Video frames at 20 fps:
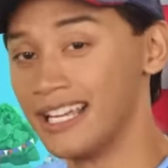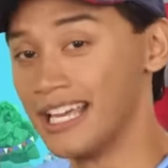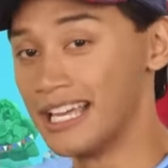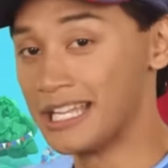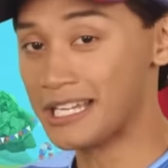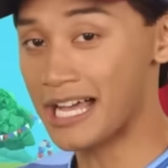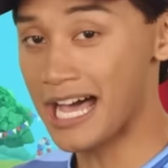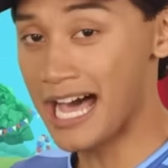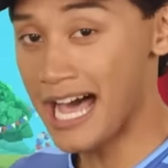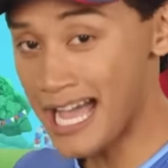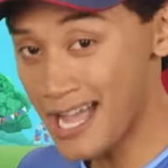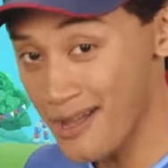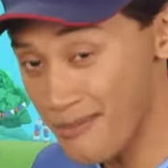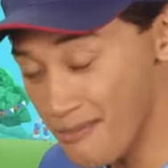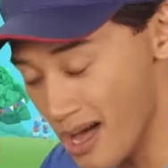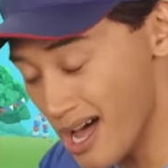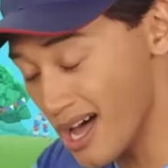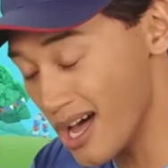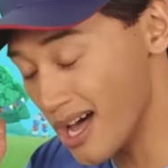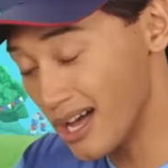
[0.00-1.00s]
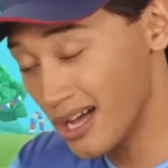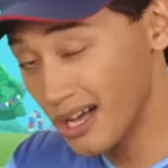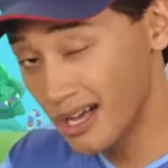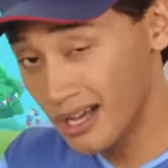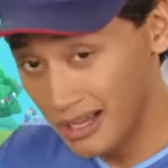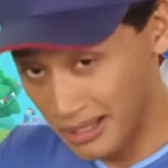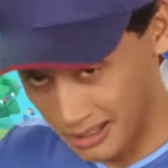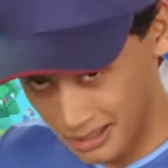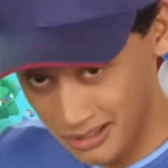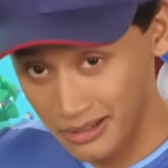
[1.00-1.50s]
And I'm
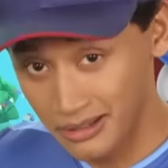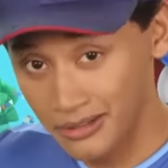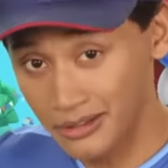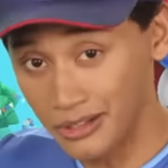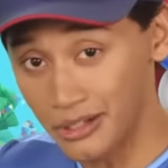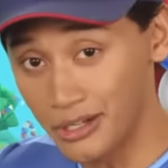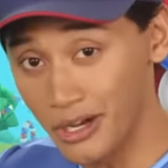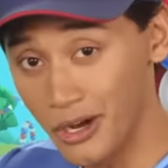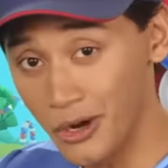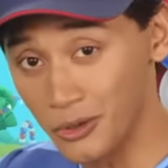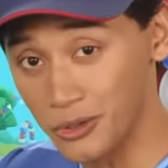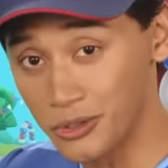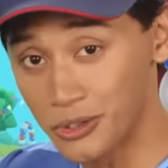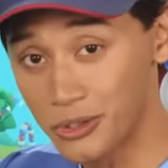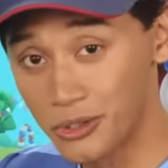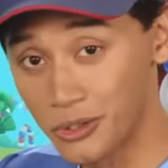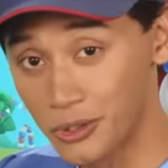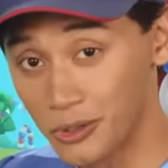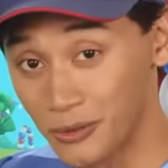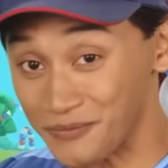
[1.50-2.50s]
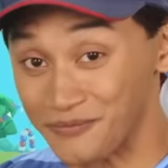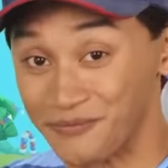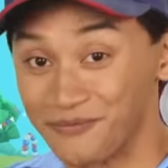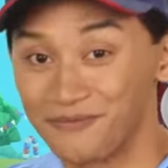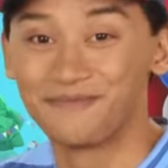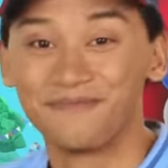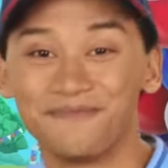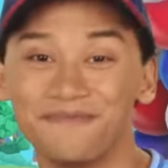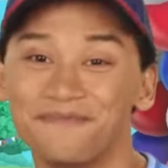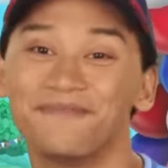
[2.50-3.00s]
the coach.
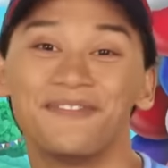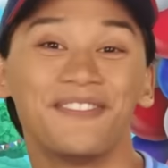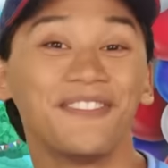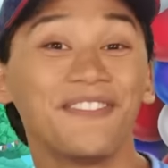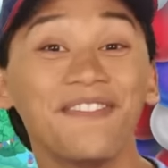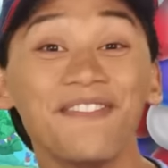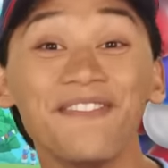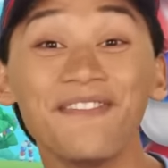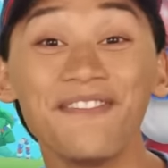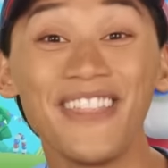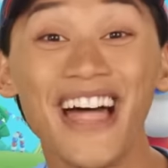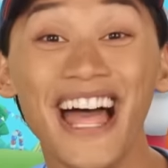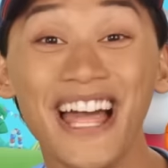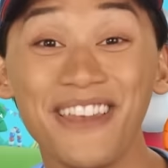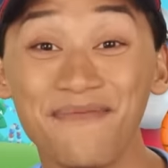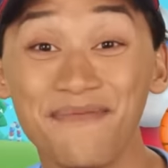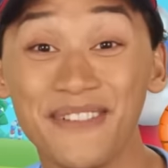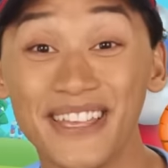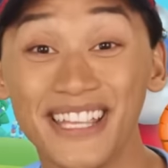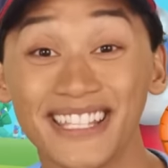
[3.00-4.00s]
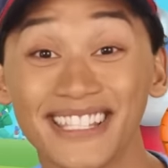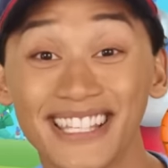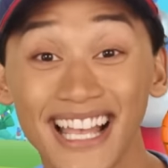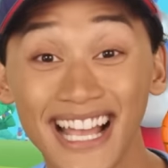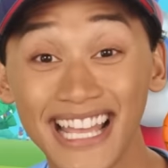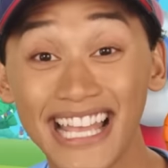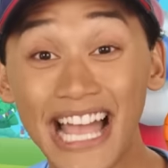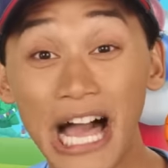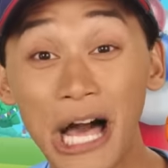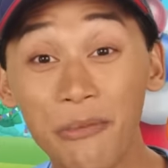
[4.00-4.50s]
That means
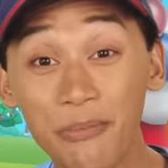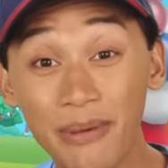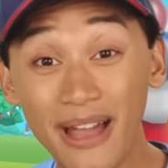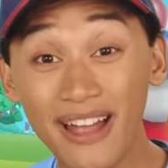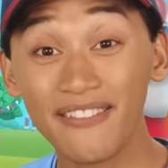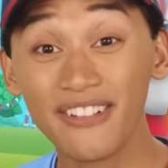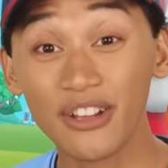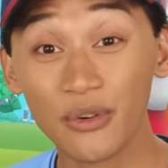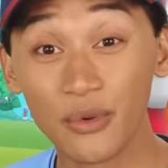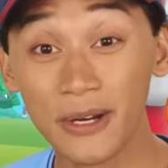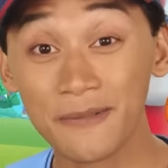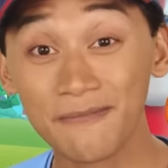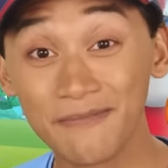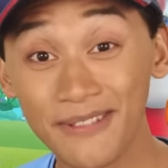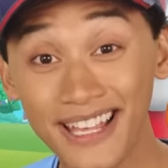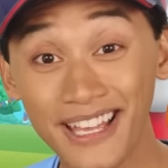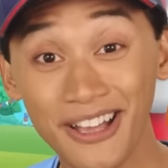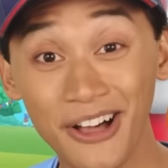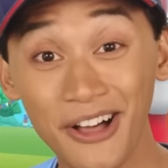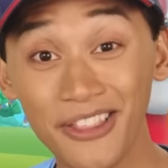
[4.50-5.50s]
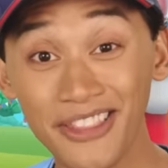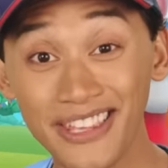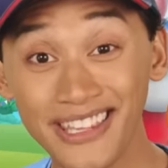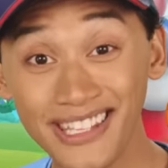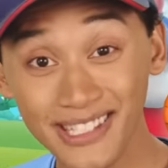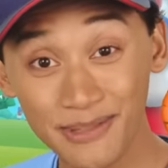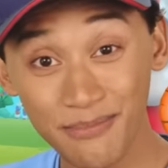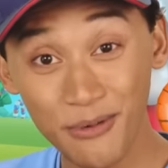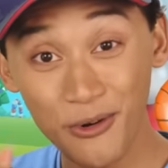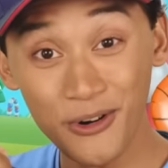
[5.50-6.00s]
I help everyone play all
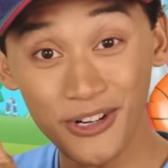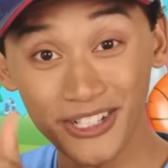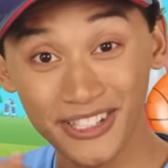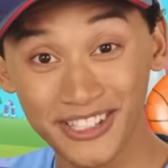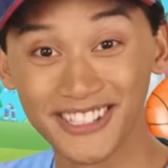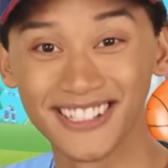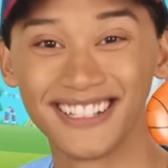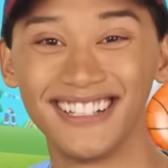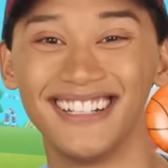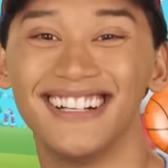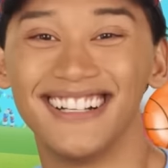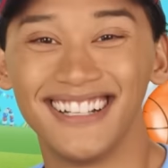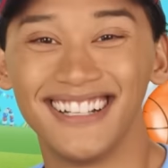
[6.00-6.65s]
these sports.